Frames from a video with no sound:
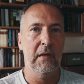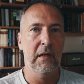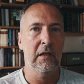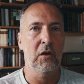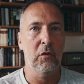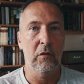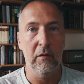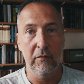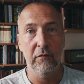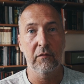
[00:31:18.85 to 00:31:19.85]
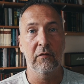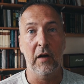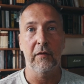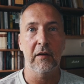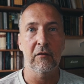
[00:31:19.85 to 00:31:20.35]
And, you know,
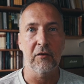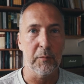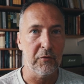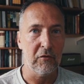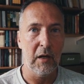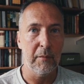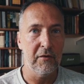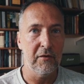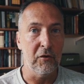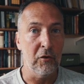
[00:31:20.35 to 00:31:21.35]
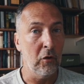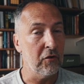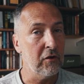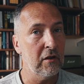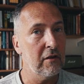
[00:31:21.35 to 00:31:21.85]
500 subscribers, not as
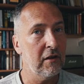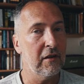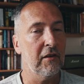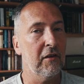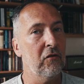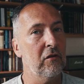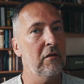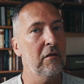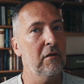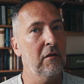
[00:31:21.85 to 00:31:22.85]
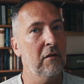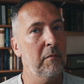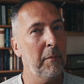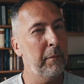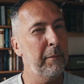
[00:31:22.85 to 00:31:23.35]
good as 600,
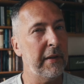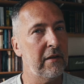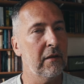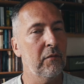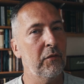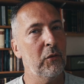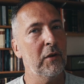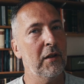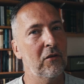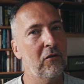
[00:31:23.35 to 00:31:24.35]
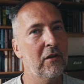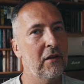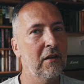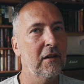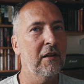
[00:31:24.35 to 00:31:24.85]
but better than 400. You
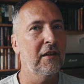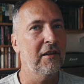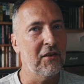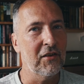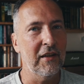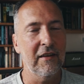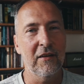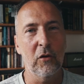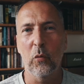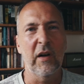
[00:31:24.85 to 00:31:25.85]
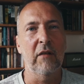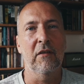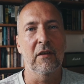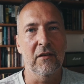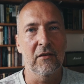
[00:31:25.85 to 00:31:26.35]
see, or whatever it is.